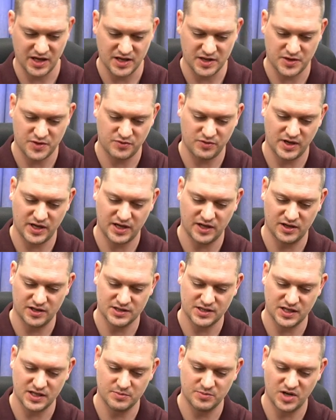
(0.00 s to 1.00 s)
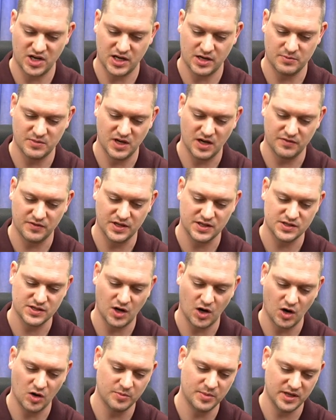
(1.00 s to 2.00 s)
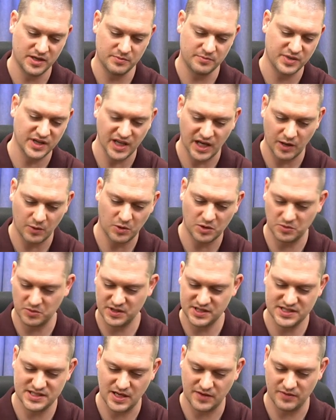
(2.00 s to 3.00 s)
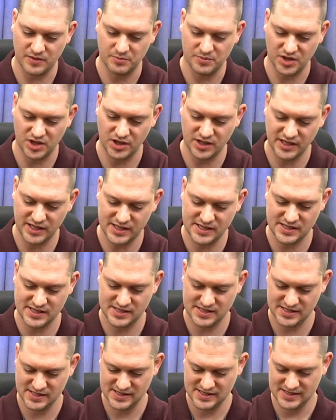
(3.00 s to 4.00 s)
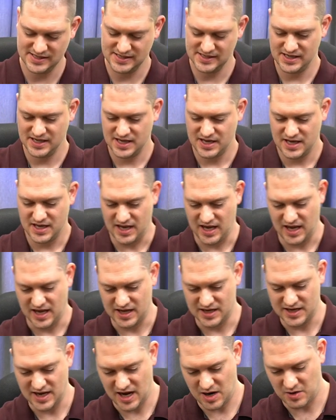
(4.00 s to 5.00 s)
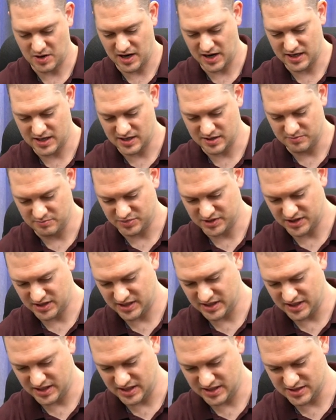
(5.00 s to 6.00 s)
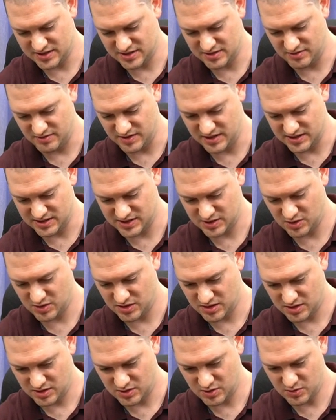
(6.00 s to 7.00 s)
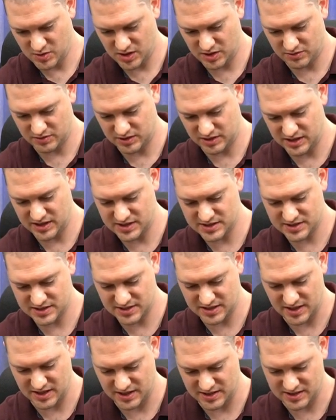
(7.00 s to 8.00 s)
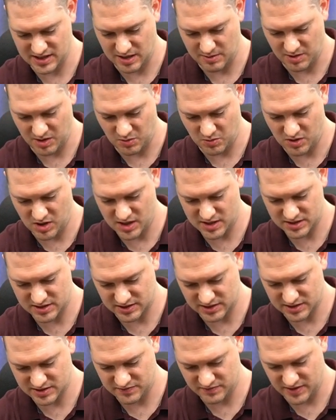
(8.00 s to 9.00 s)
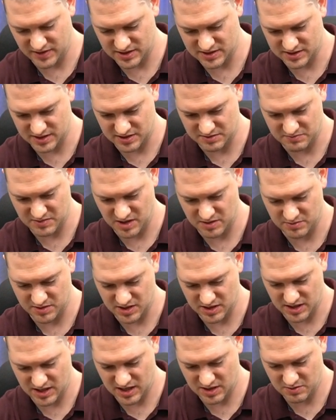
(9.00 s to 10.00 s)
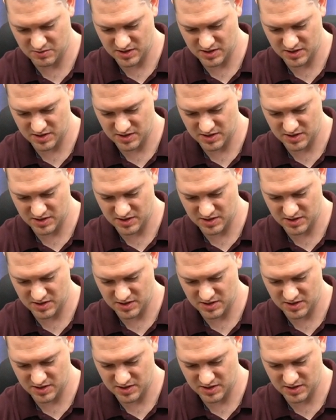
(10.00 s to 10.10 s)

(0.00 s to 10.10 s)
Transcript: and thread it onto the bottom of this Oben BA117 ball head. And now I can plug it into this quick release anytime I want. Let's face it, maybe that